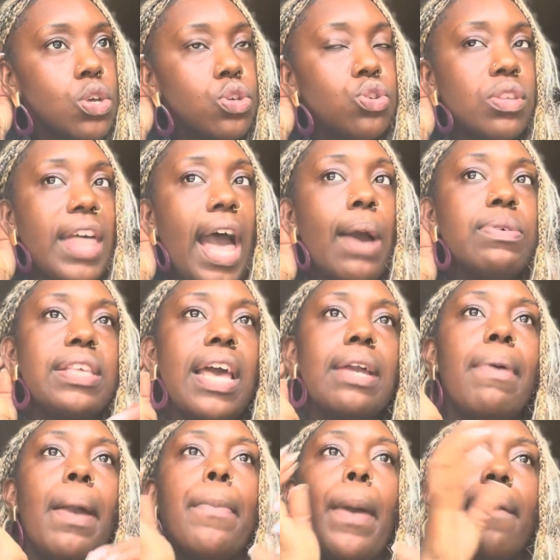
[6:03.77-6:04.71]
So that was
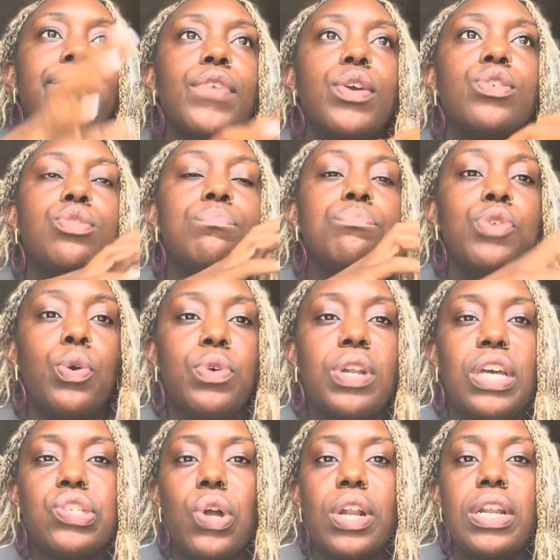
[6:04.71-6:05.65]
like my first meal
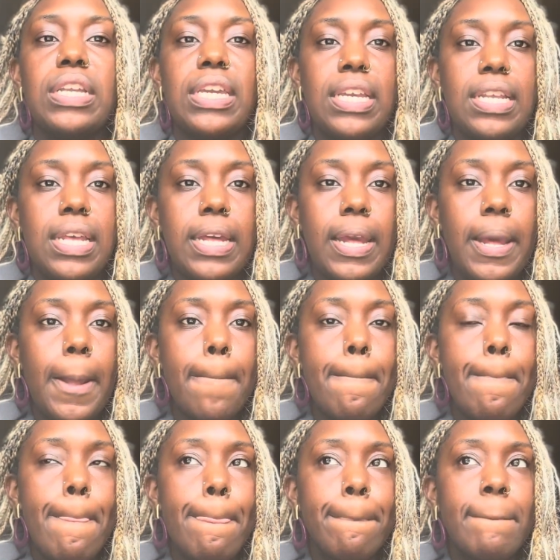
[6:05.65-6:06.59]
when I started eating it.
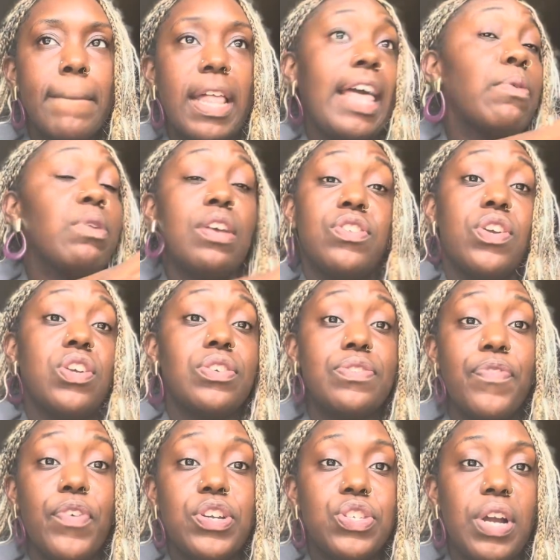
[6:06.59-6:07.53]
Like when I
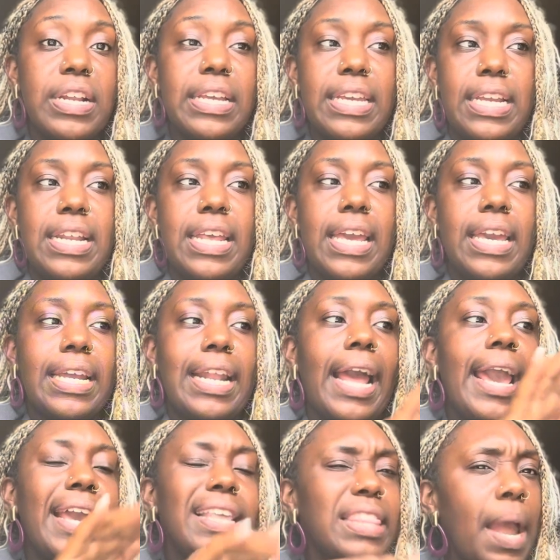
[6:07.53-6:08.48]
first started eating. And
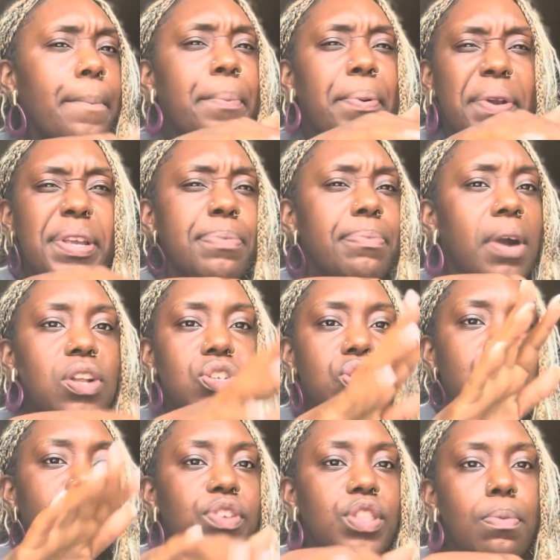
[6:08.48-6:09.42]
I ate that pretty
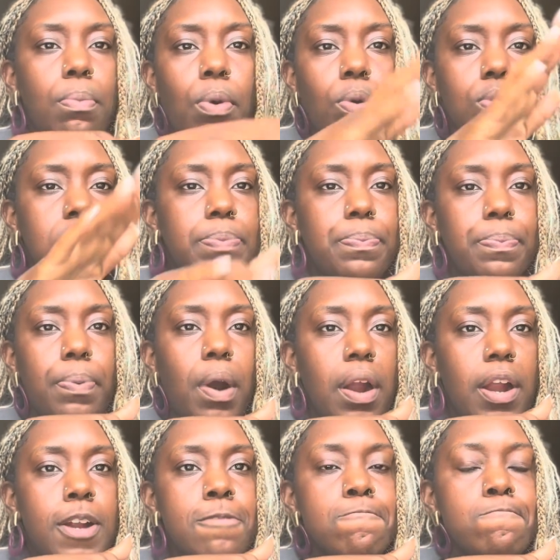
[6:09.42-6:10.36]
much for the most
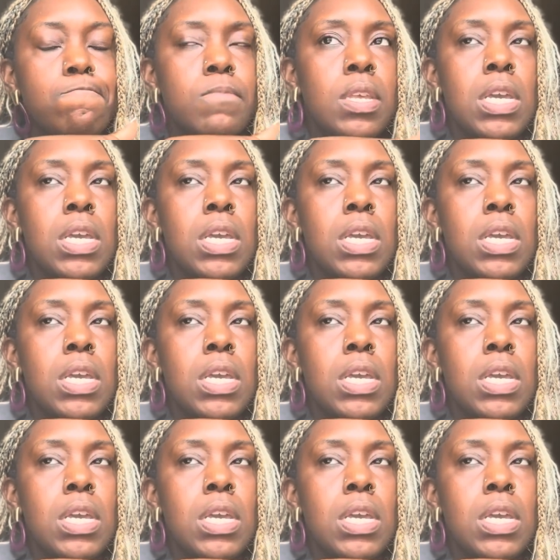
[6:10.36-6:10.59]
part.